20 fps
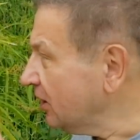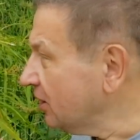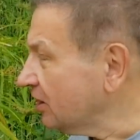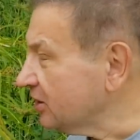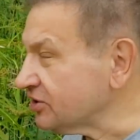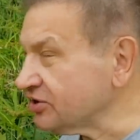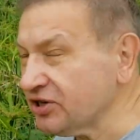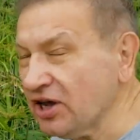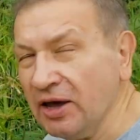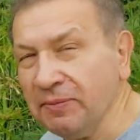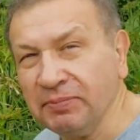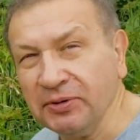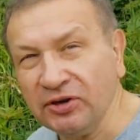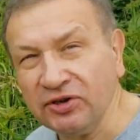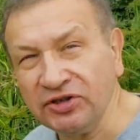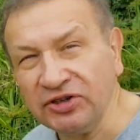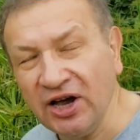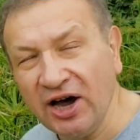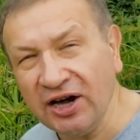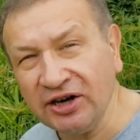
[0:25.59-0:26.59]

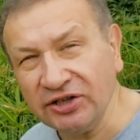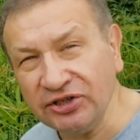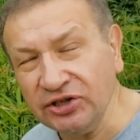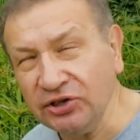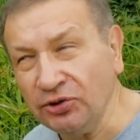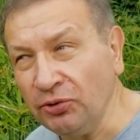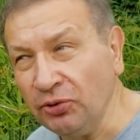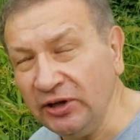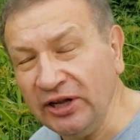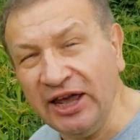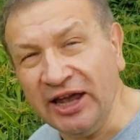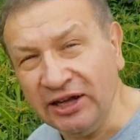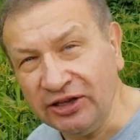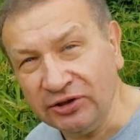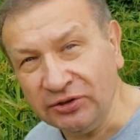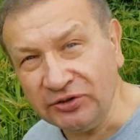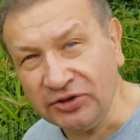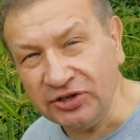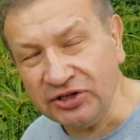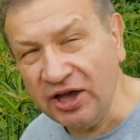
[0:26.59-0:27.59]
Cyperus
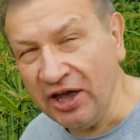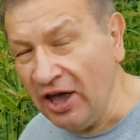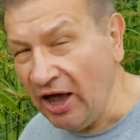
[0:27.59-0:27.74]
articulatus,